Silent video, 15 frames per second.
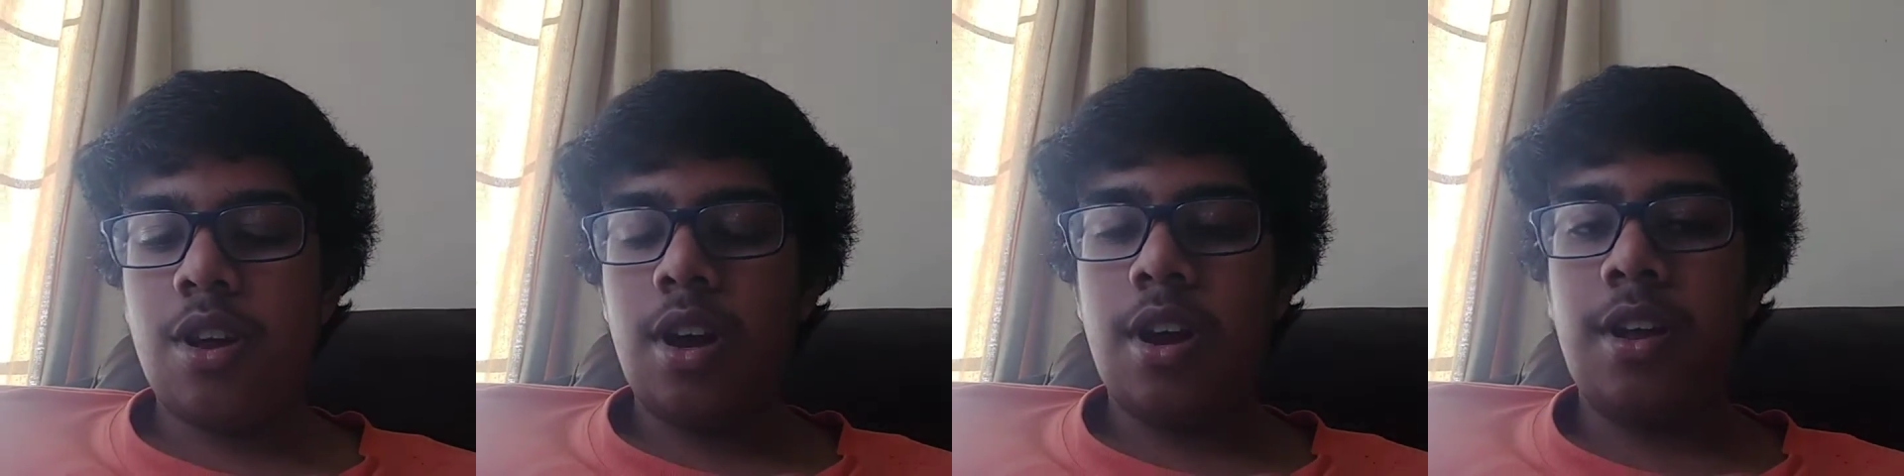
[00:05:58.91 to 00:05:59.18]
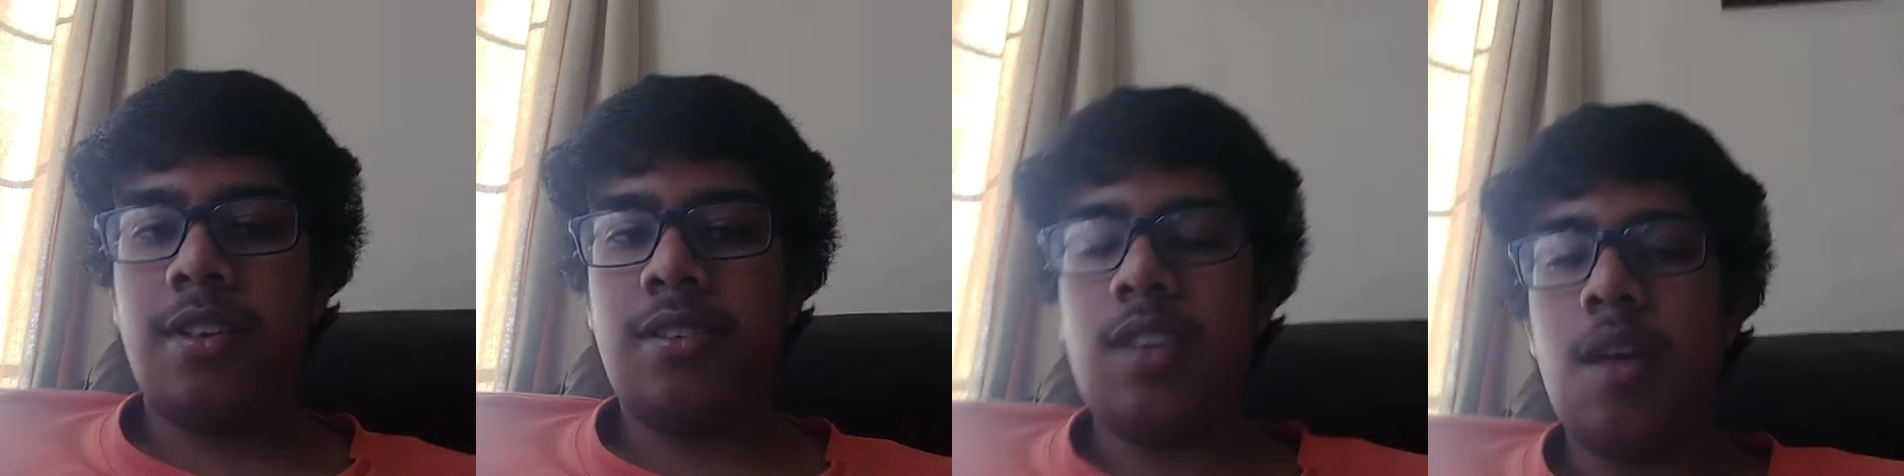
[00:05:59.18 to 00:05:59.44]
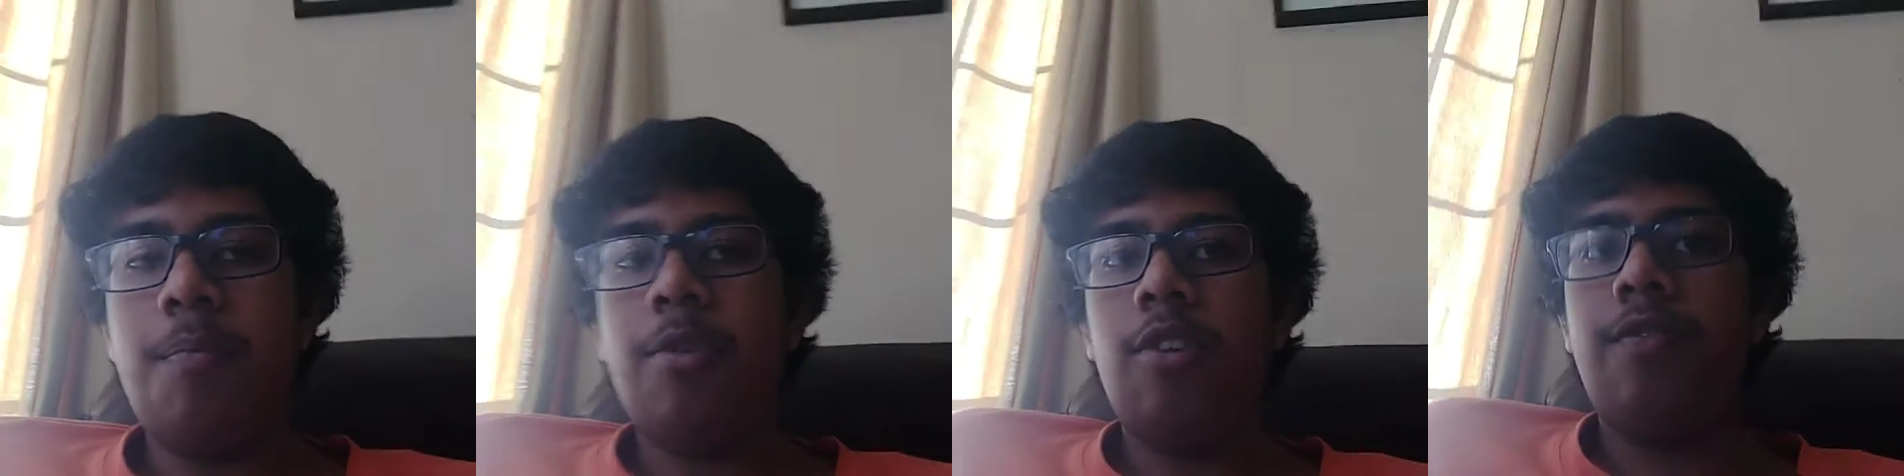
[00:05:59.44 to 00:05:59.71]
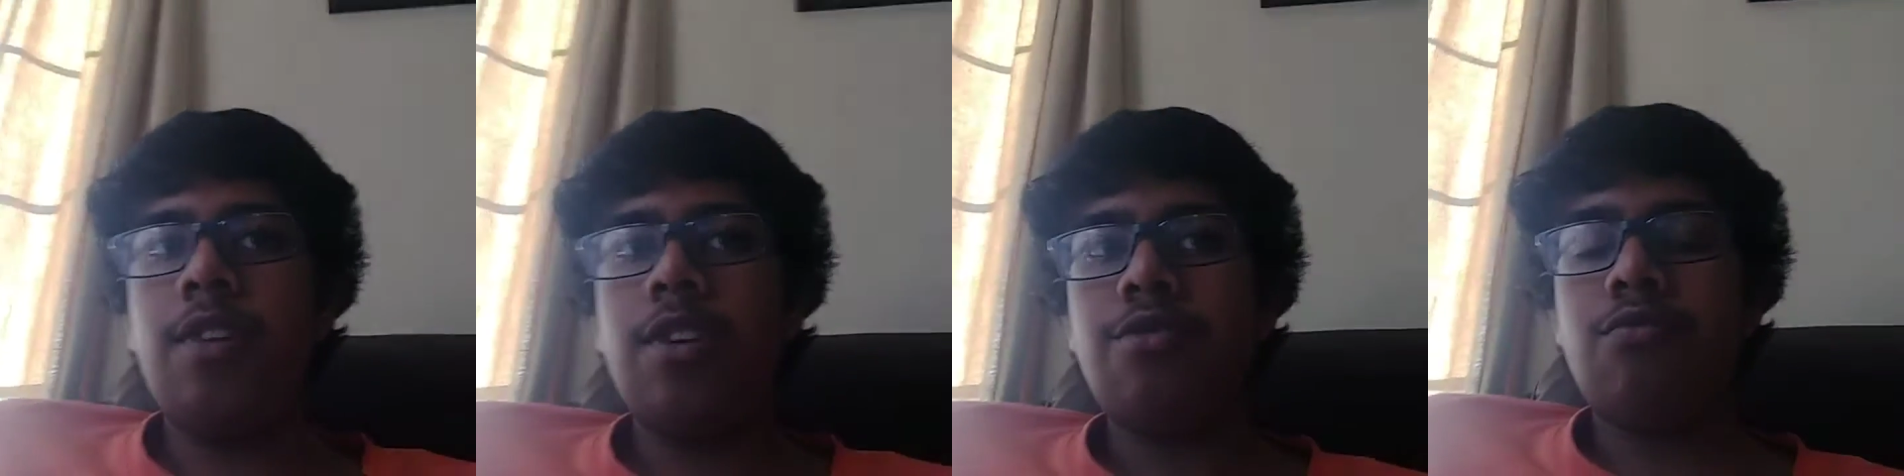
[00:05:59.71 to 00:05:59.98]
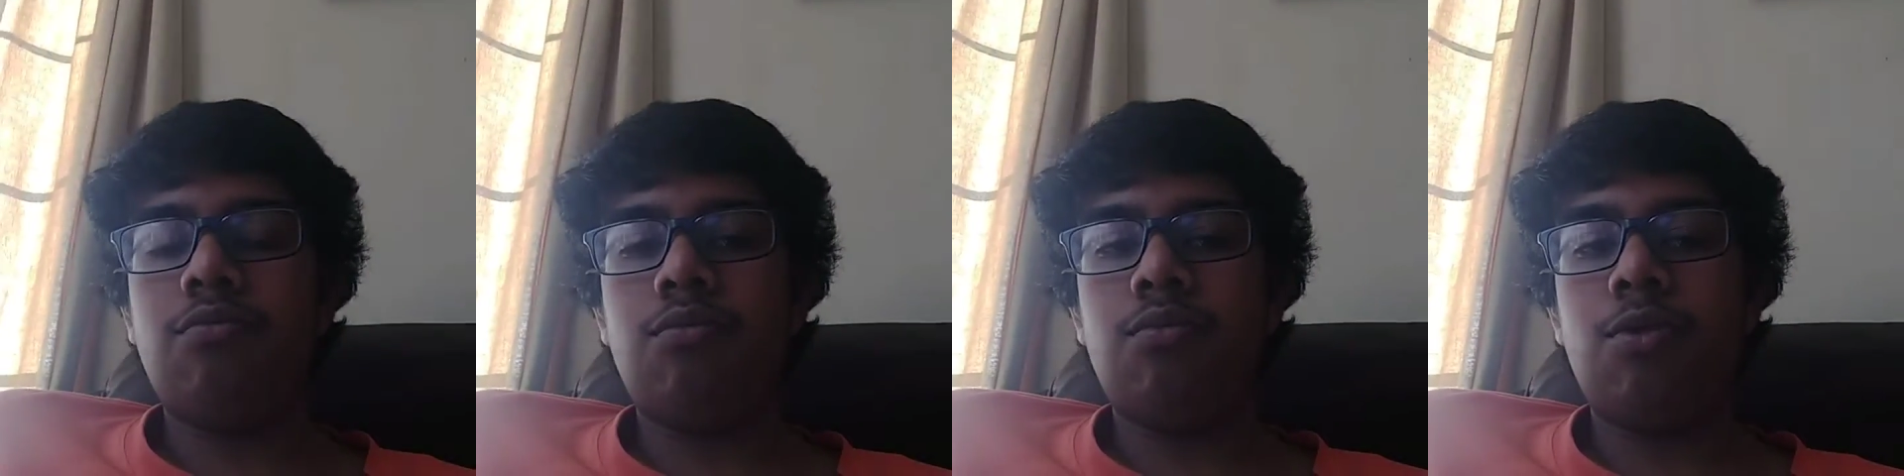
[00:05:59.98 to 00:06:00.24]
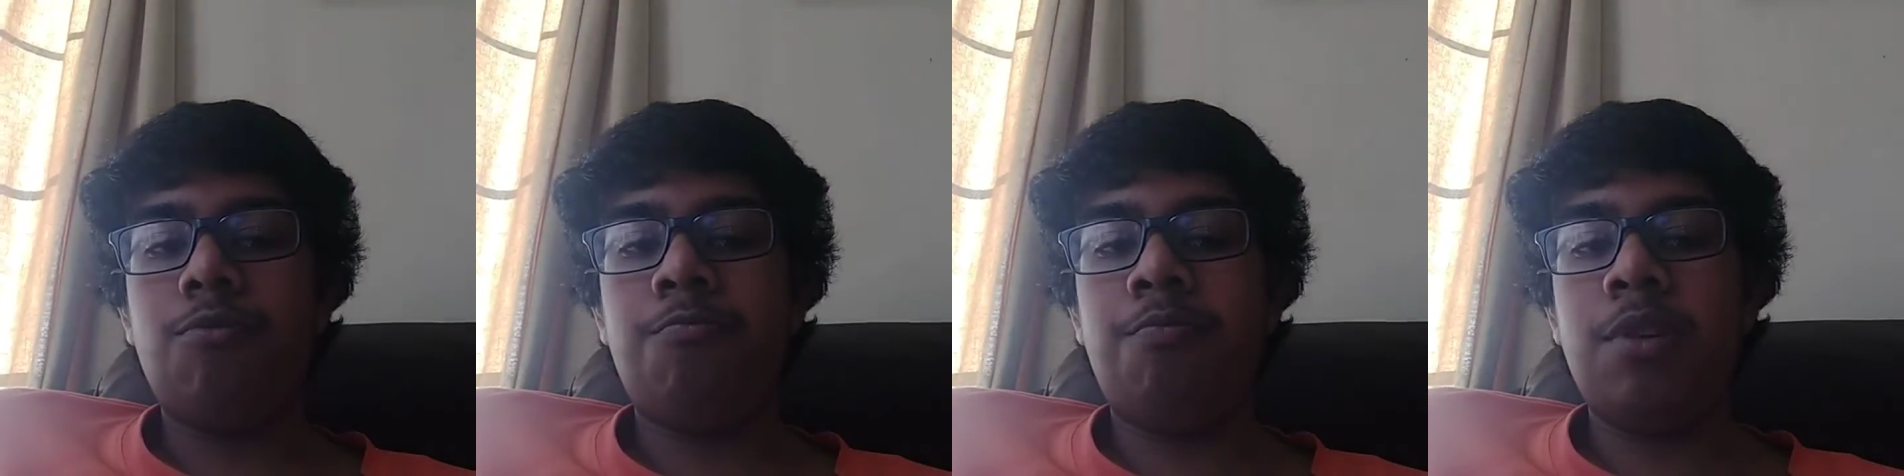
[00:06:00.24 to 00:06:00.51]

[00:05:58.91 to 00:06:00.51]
An example of this would